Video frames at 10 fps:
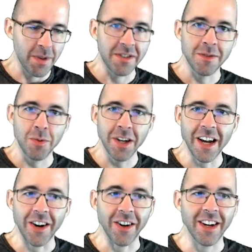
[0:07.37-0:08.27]
Business
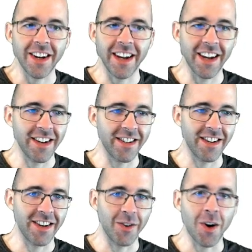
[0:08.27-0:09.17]
Precalc.
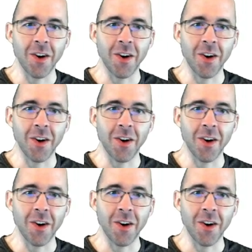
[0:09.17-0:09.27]
And uh,